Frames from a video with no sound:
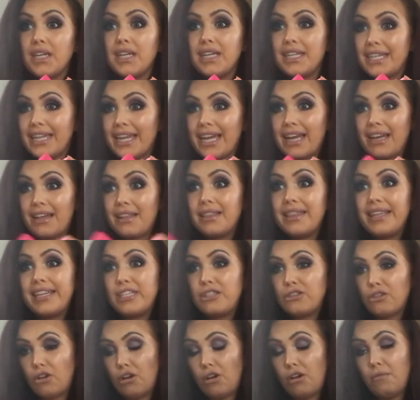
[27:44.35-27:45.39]
Yeah,
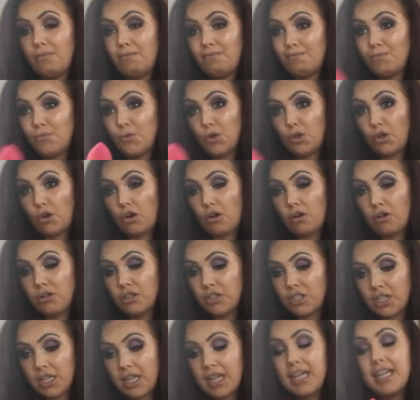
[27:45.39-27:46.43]
these are your
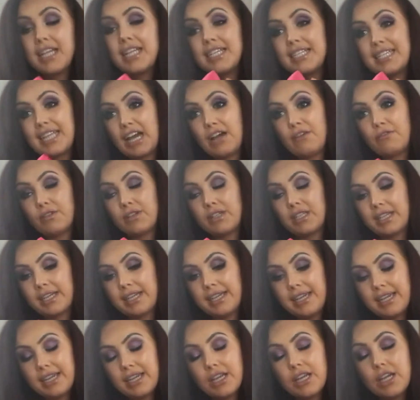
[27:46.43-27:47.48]
girls,
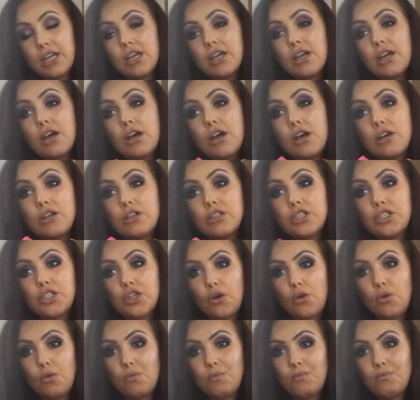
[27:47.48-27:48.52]
definitely.
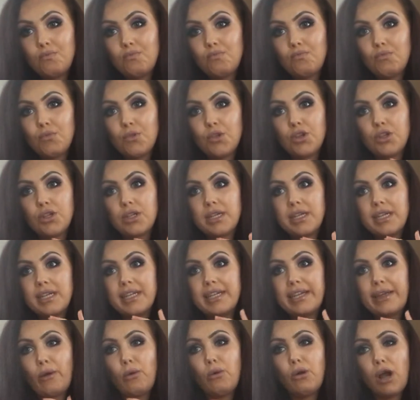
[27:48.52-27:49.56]
So
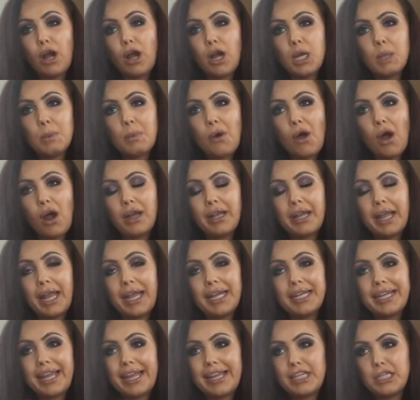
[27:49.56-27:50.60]
go down to Poundland
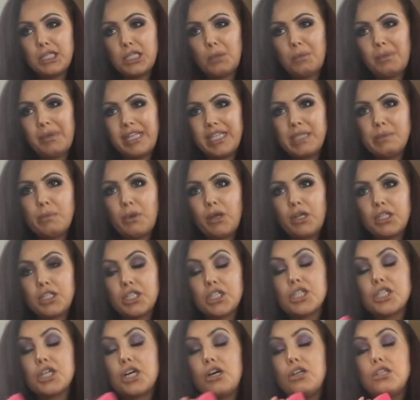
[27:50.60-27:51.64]
and get some of these
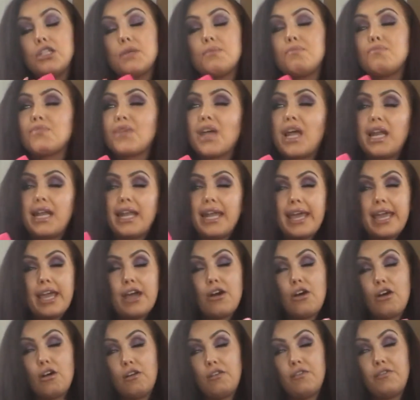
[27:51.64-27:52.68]
sponges because they
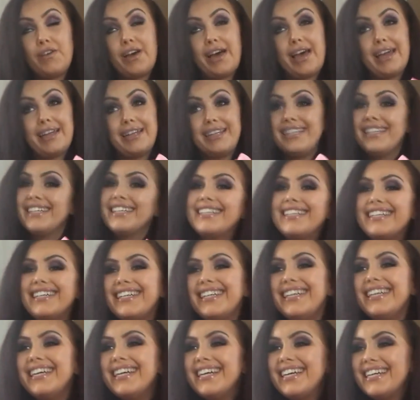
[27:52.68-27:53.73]
are fine.
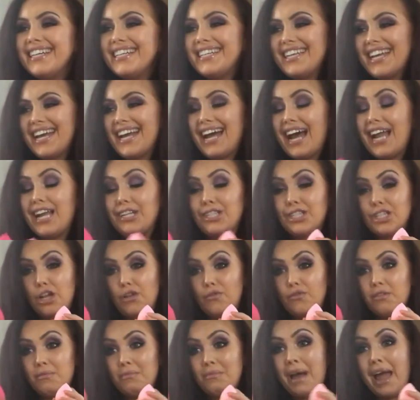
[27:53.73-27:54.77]
Yeah, I just
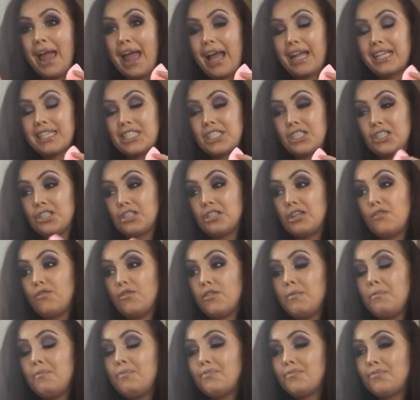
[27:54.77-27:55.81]
love them. I actually just love
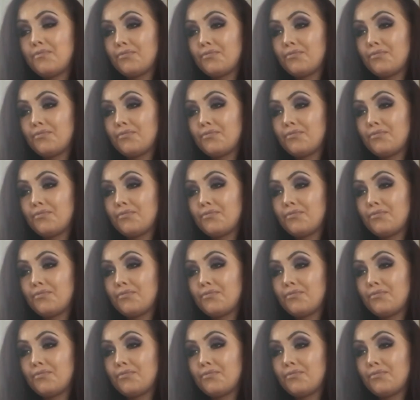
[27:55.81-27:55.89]
them.